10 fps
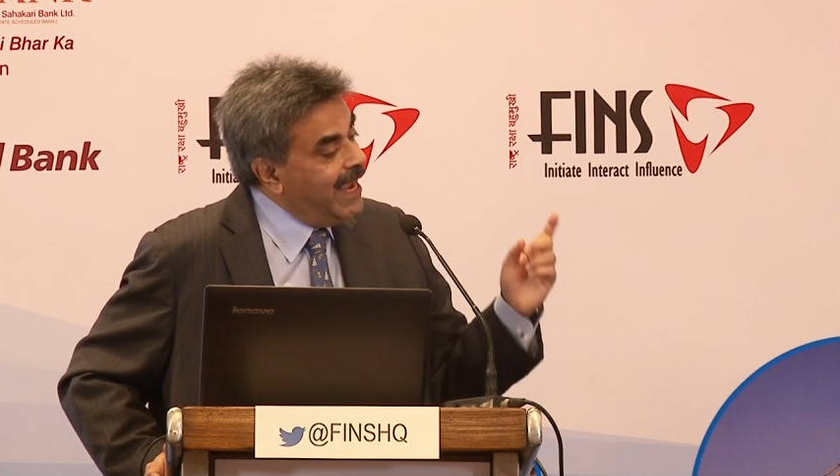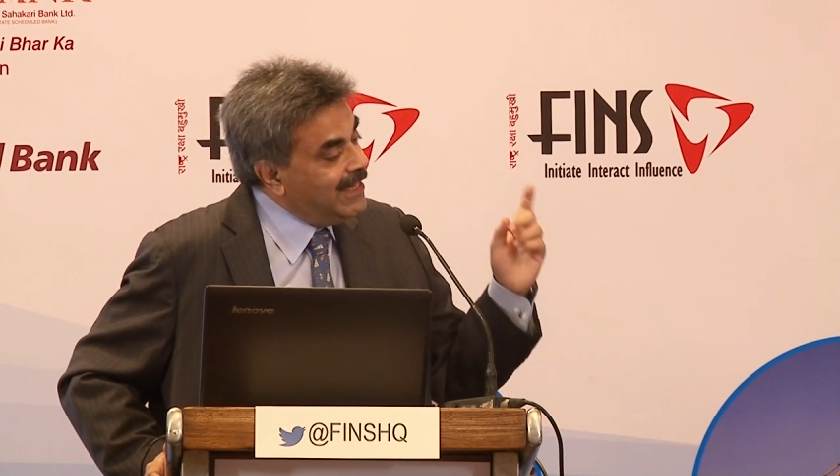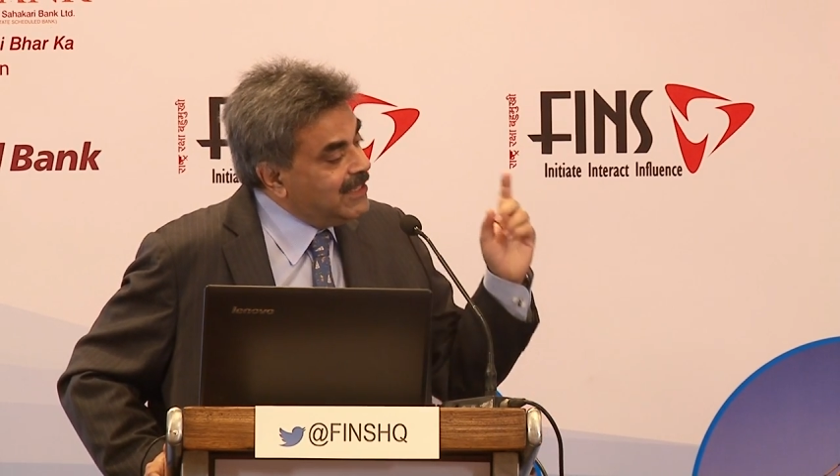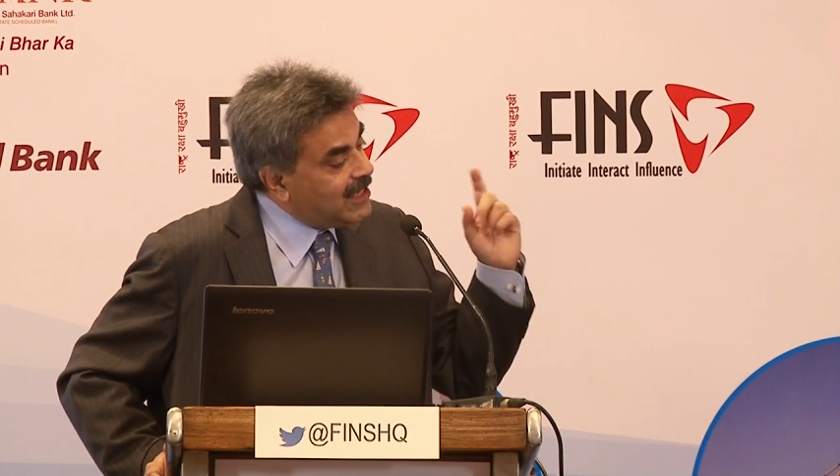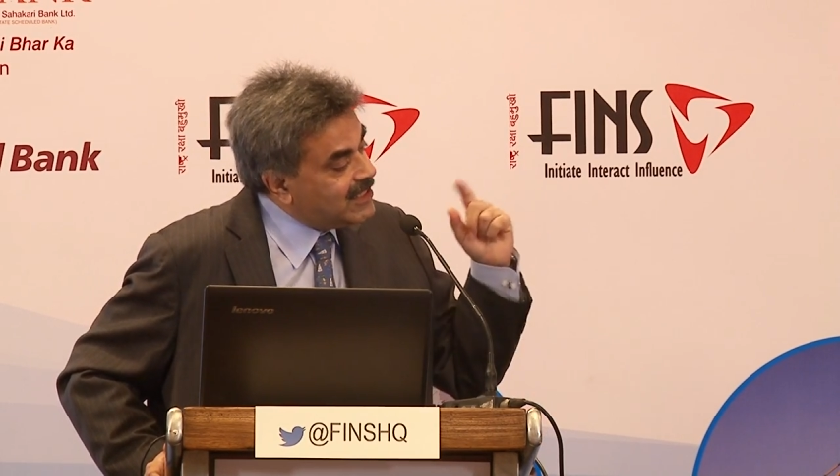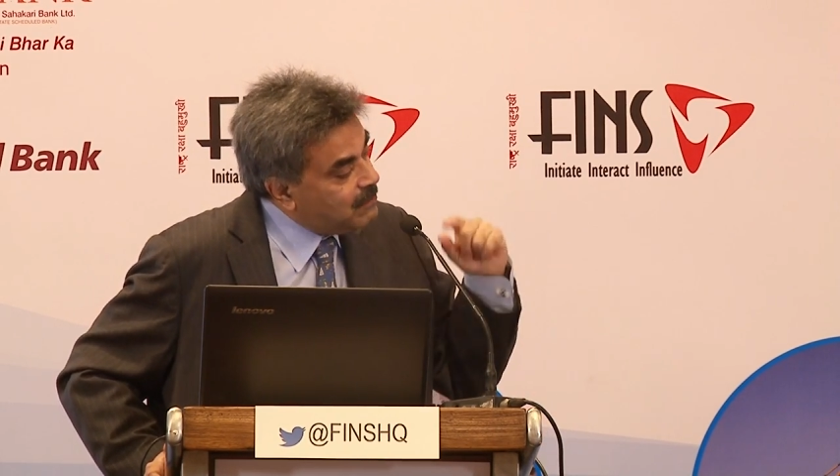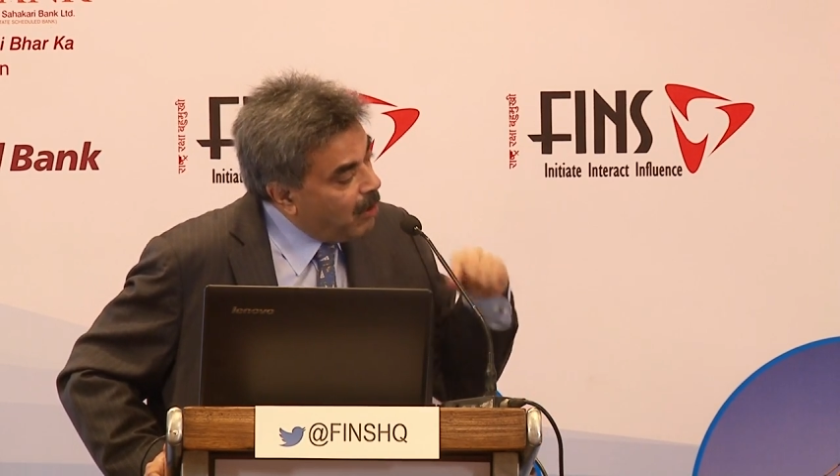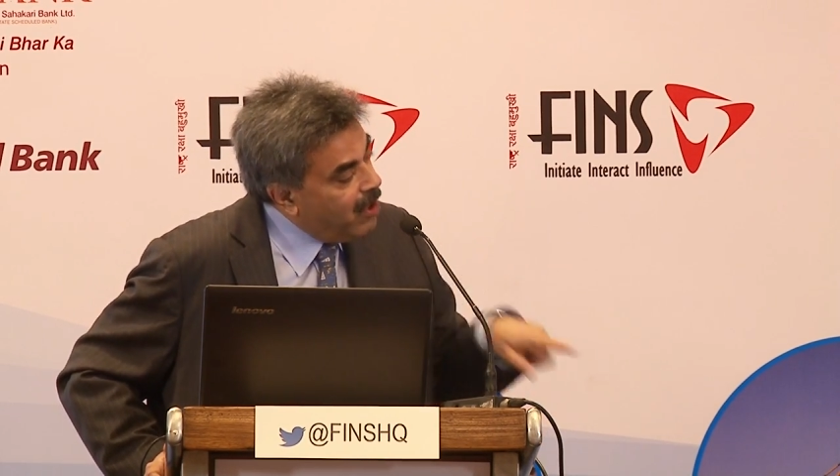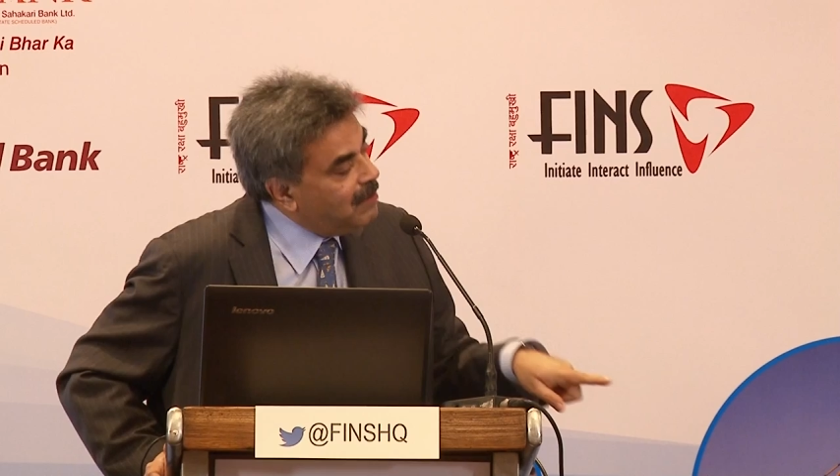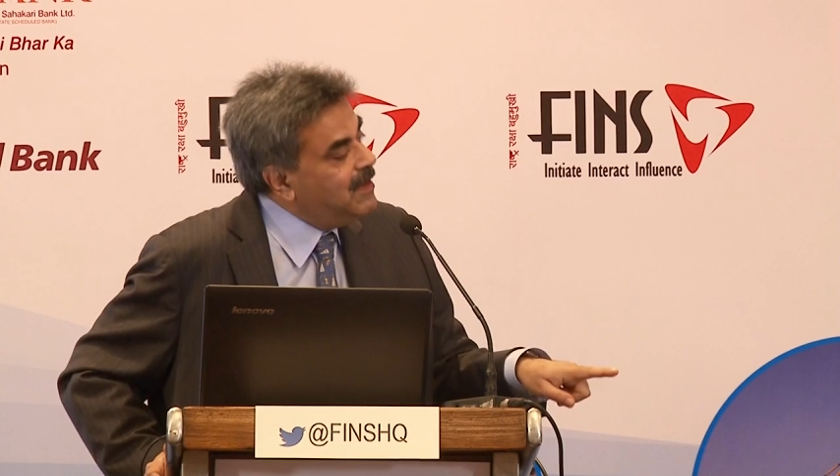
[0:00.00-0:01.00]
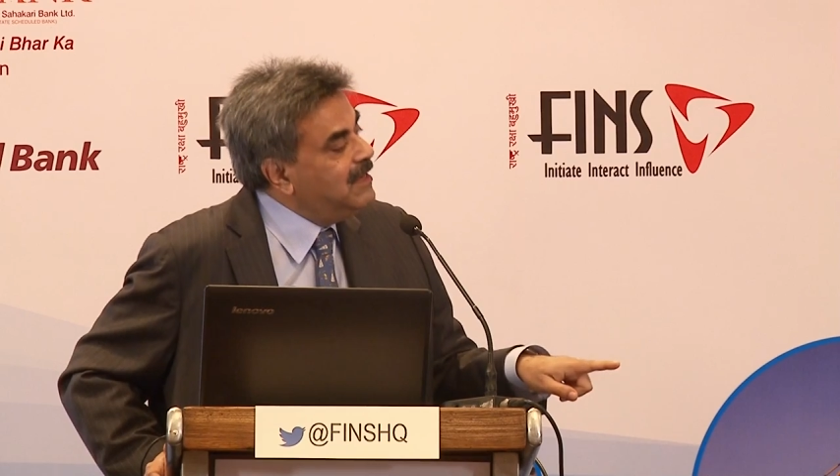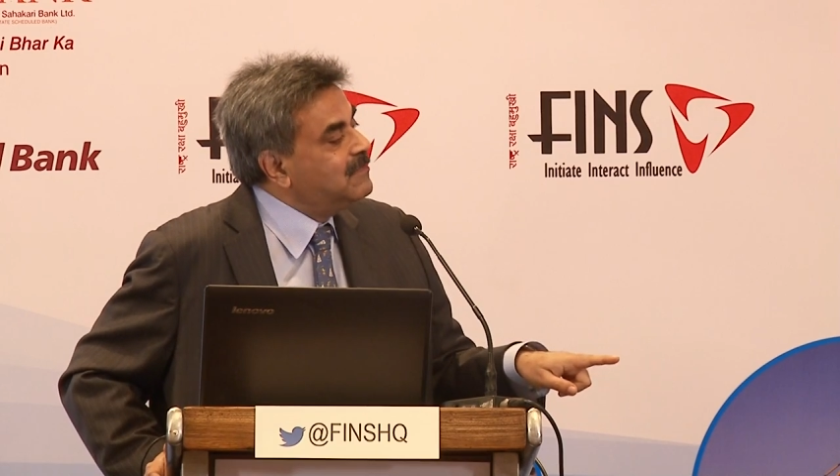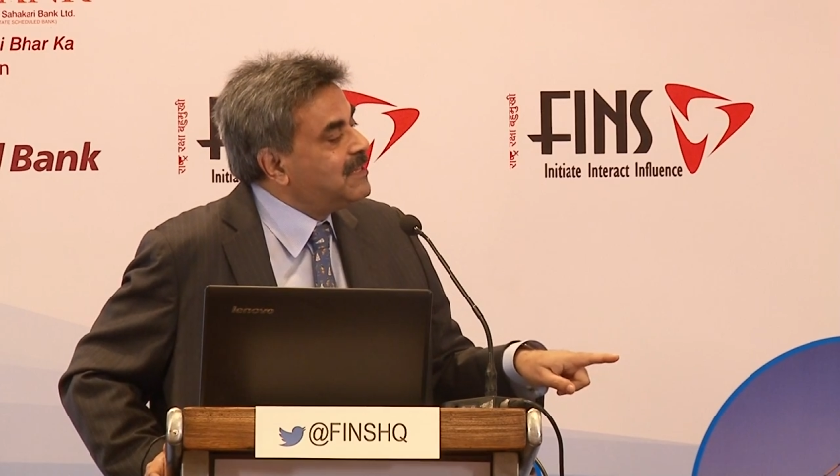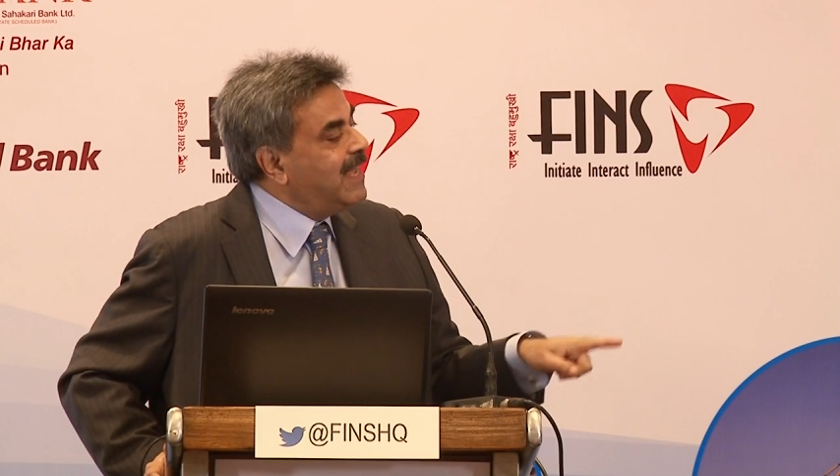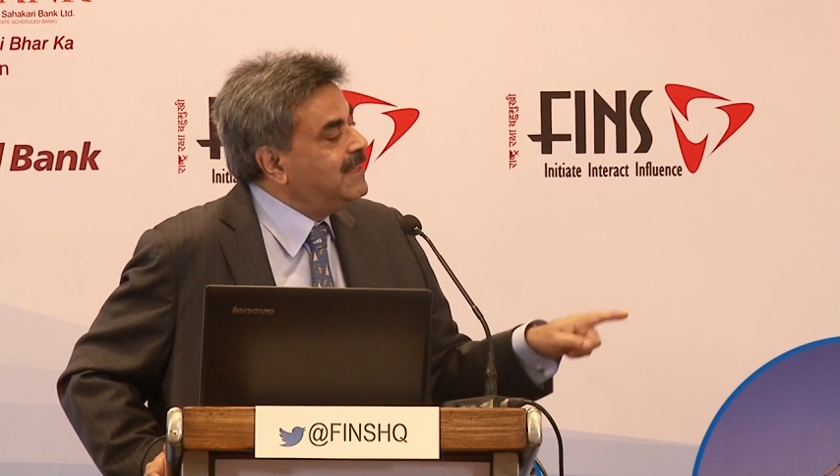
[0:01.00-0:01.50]
And this is a small,
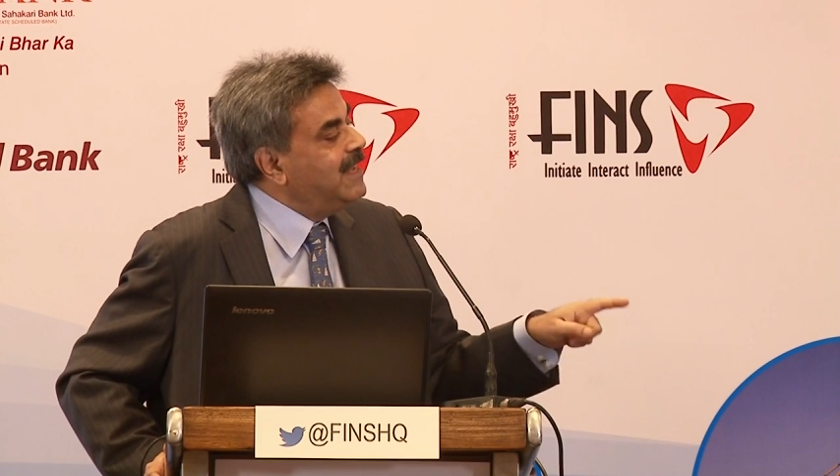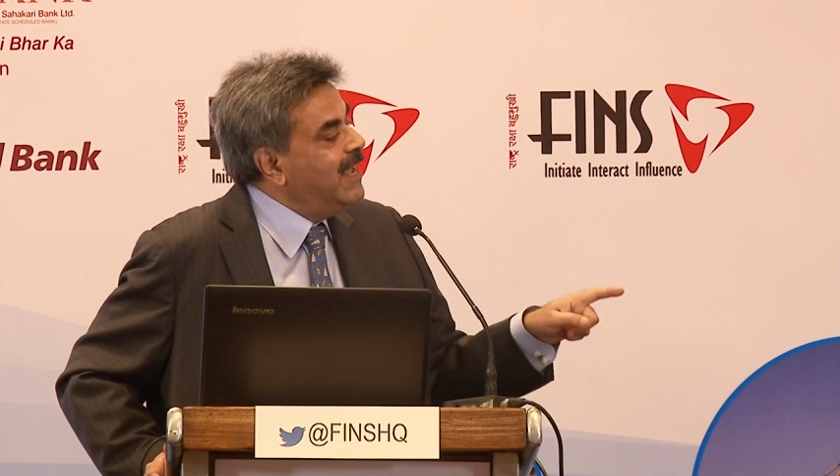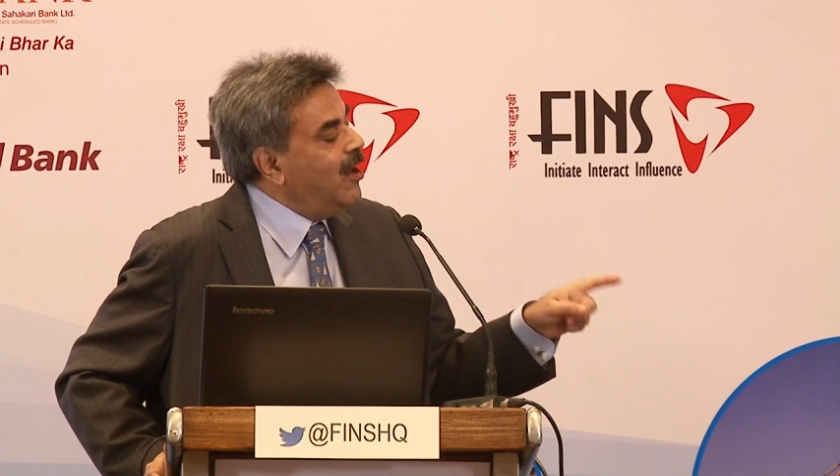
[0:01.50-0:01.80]
medium-sized